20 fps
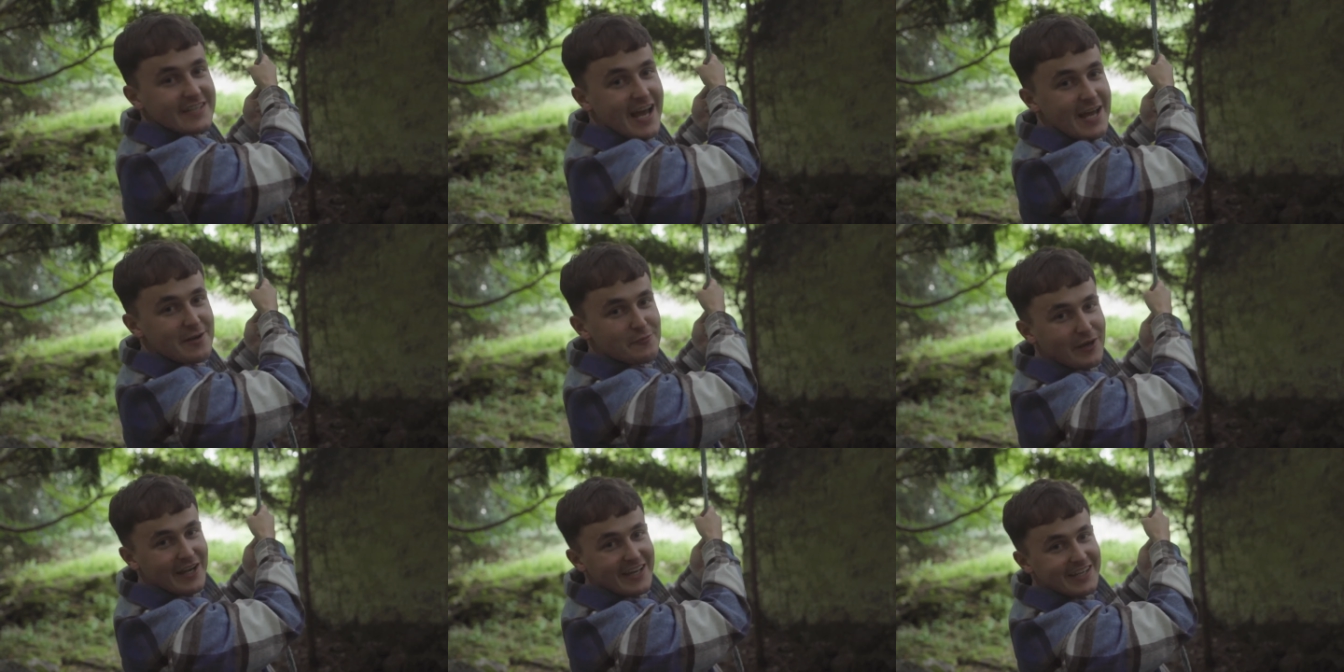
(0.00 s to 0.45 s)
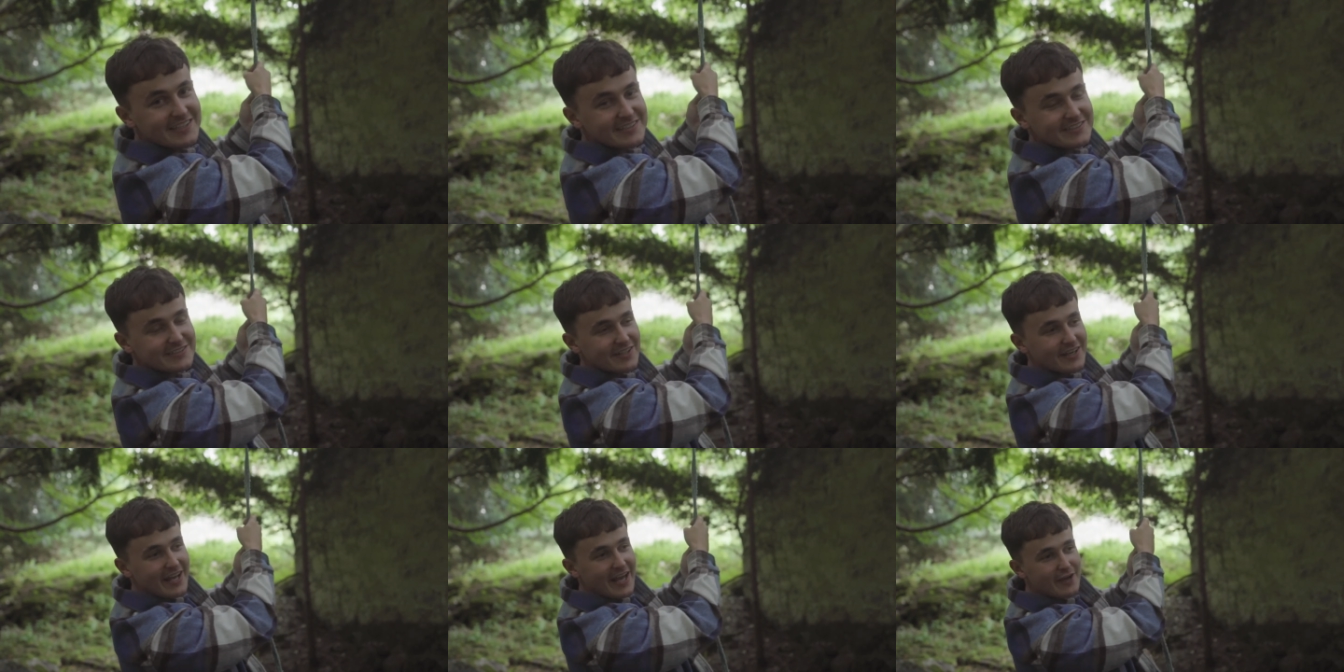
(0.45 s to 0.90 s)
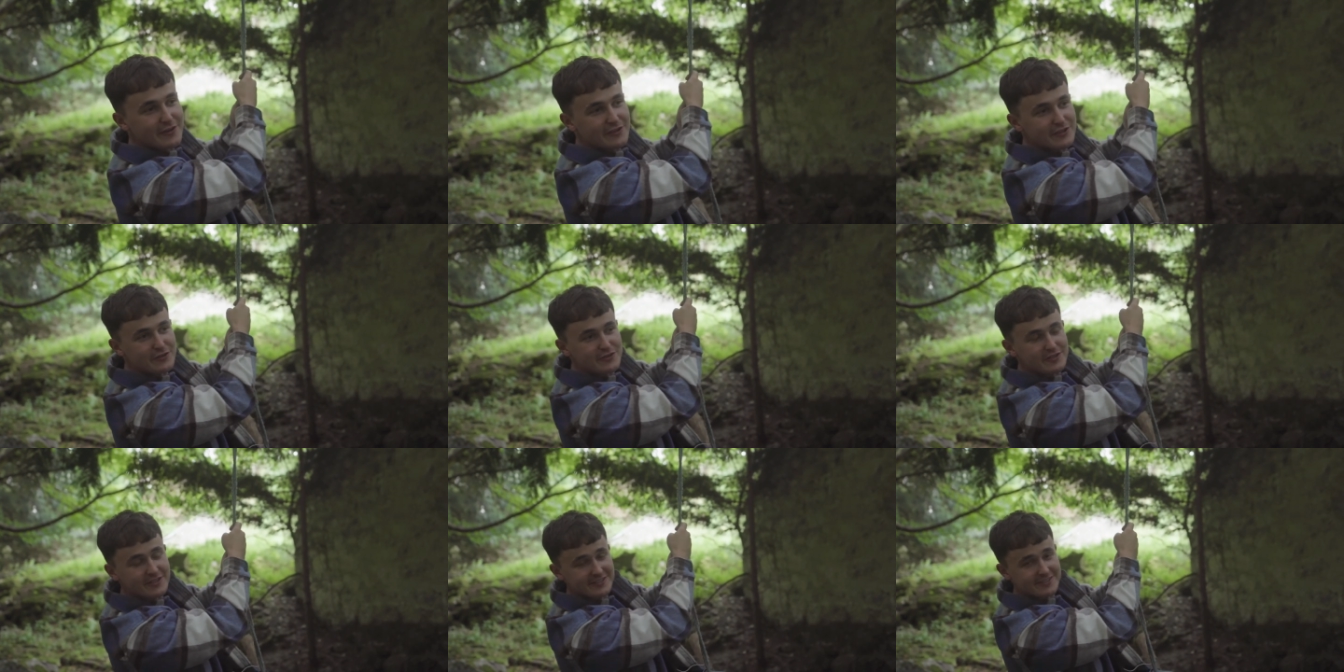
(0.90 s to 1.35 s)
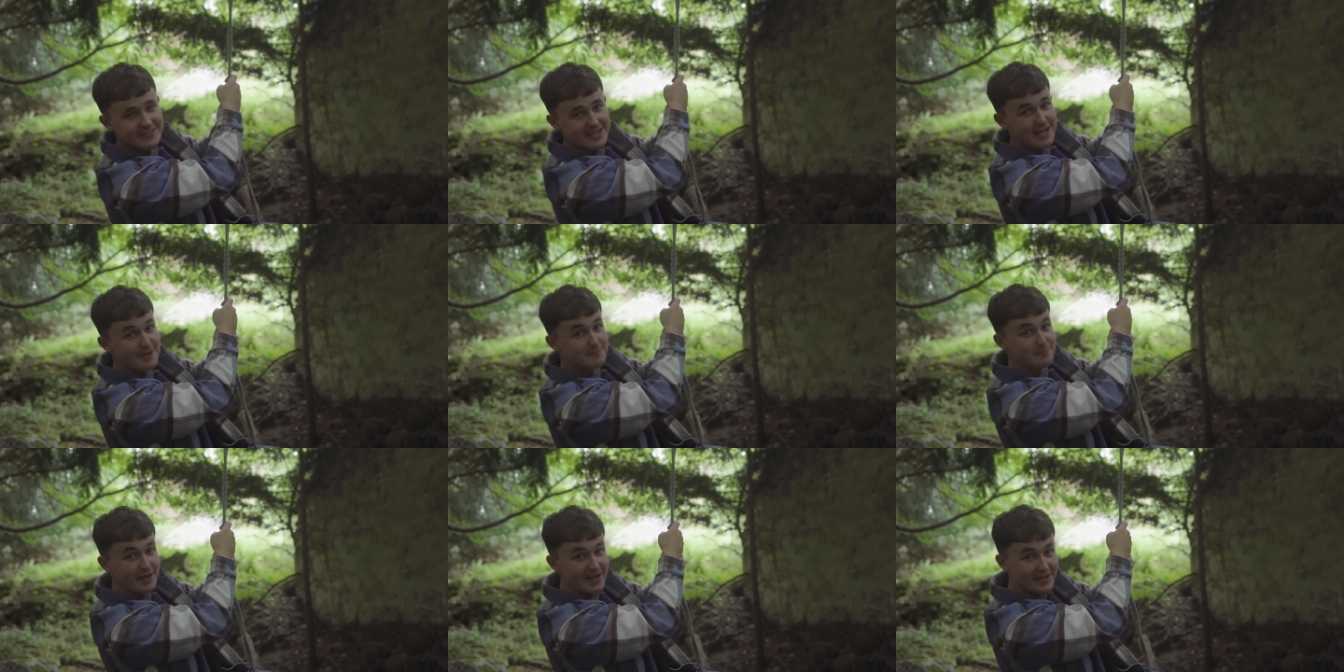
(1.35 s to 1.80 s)
10 ways on how you can
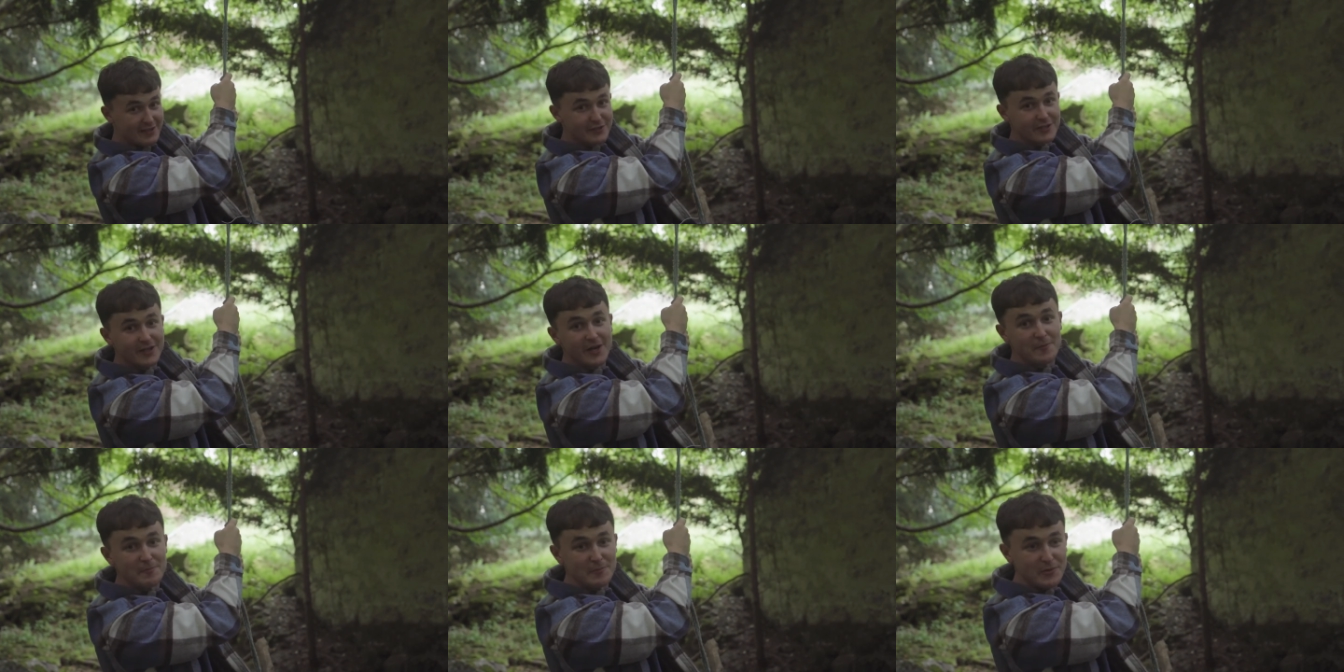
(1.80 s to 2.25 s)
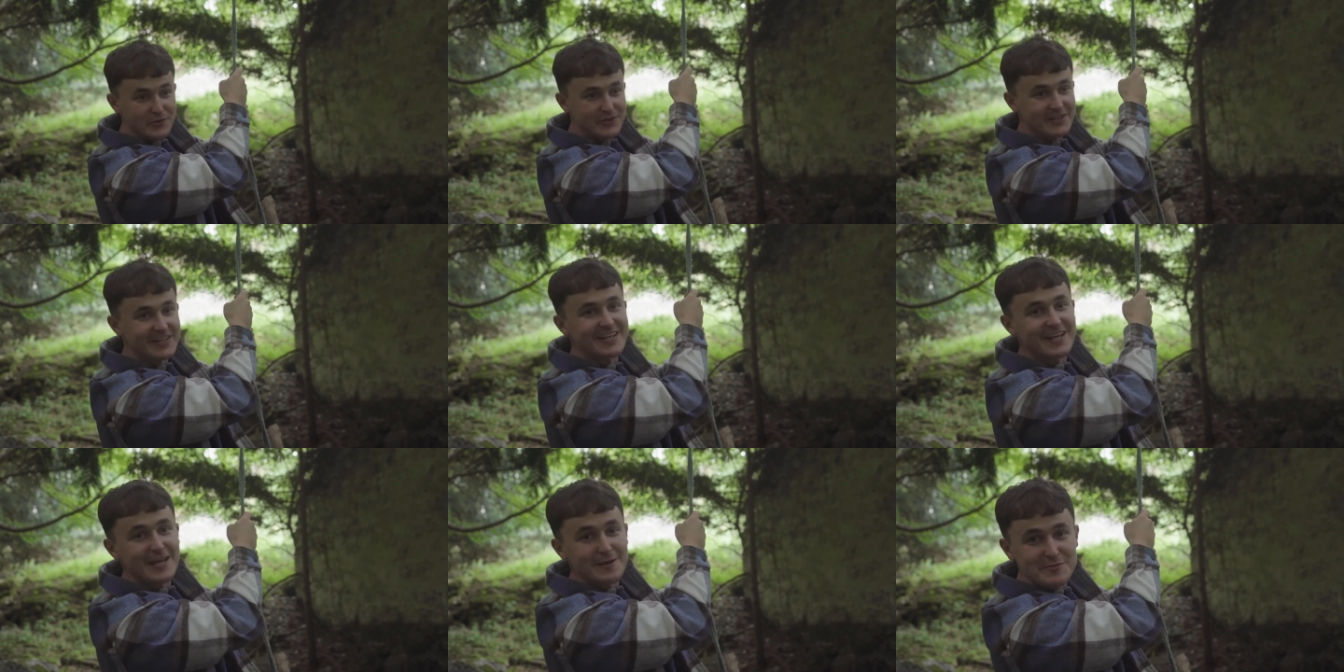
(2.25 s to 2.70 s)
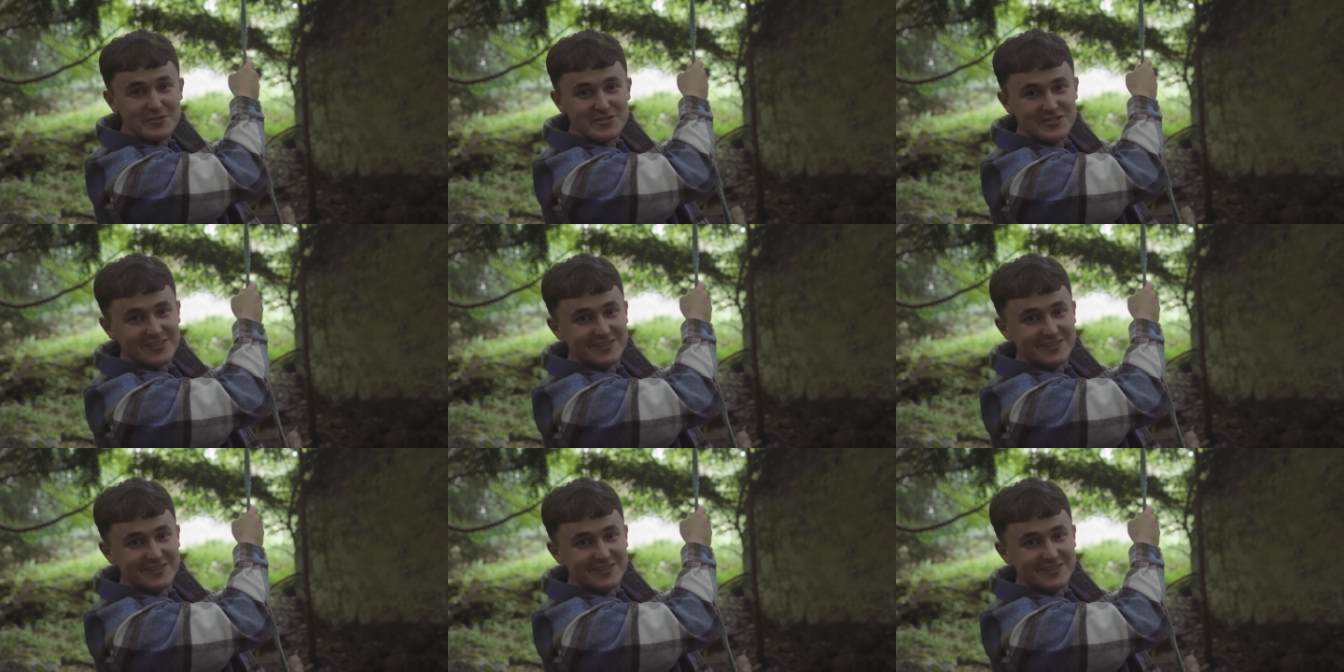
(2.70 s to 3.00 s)
take better moody images.